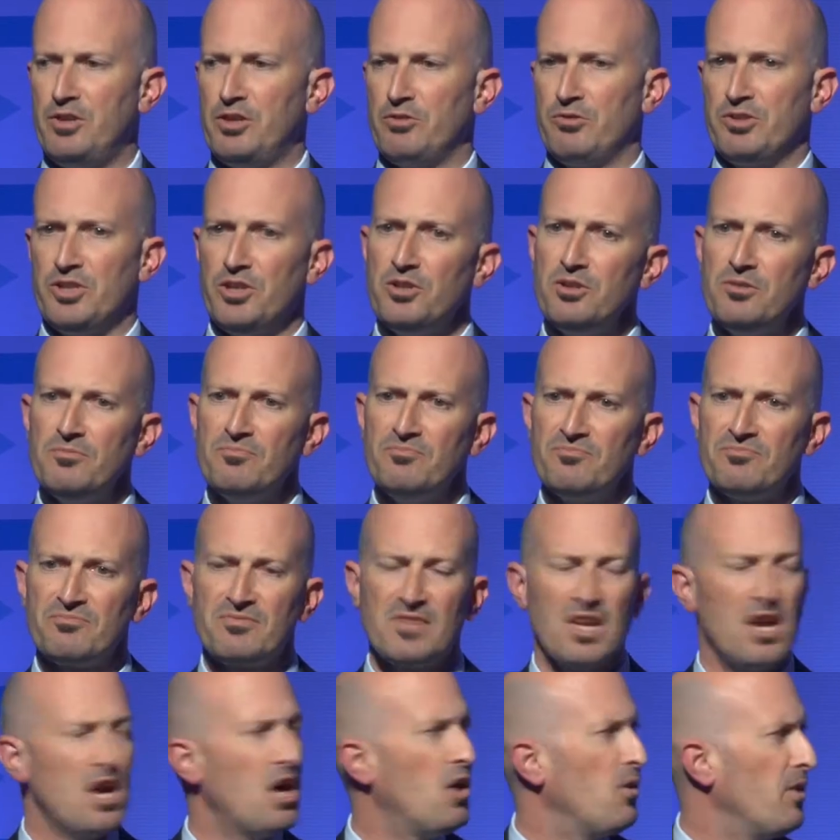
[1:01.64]
further ado,
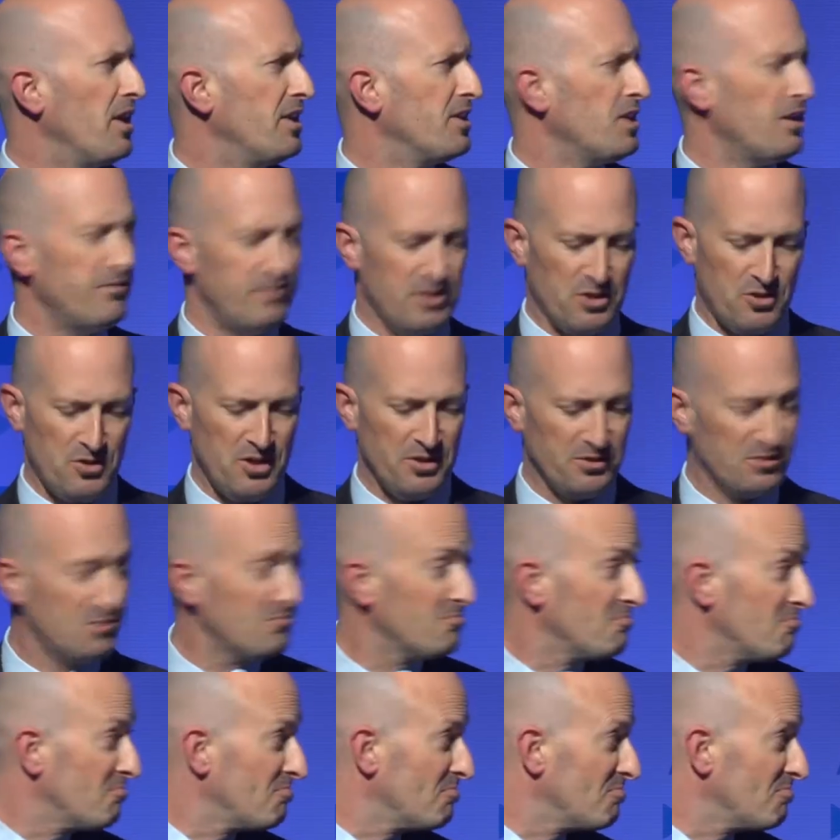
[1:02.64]
I'll hand over to Chris.